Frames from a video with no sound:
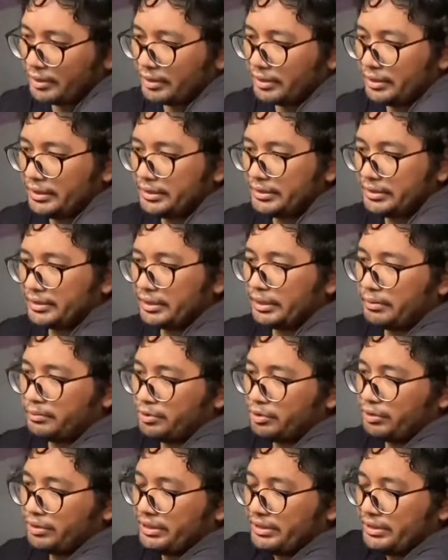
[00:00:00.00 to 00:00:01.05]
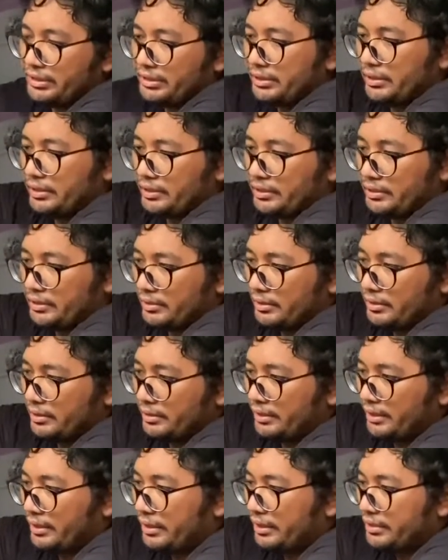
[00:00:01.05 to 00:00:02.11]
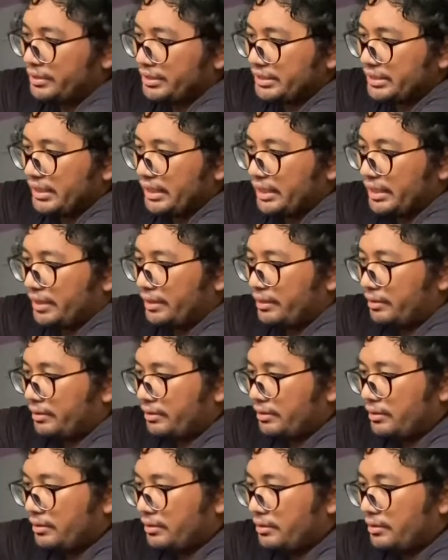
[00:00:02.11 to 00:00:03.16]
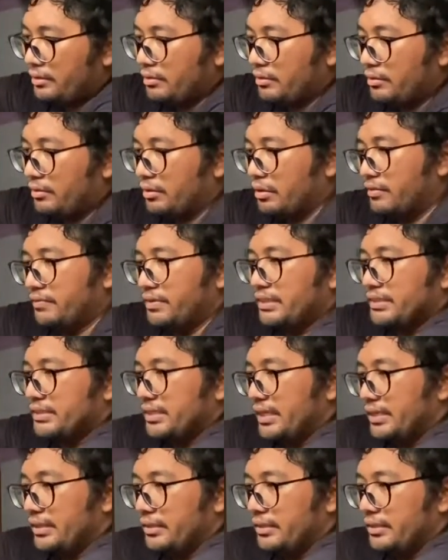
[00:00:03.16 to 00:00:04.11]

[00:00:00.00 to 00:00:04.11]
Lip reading: it's time to insert the other side of the tire.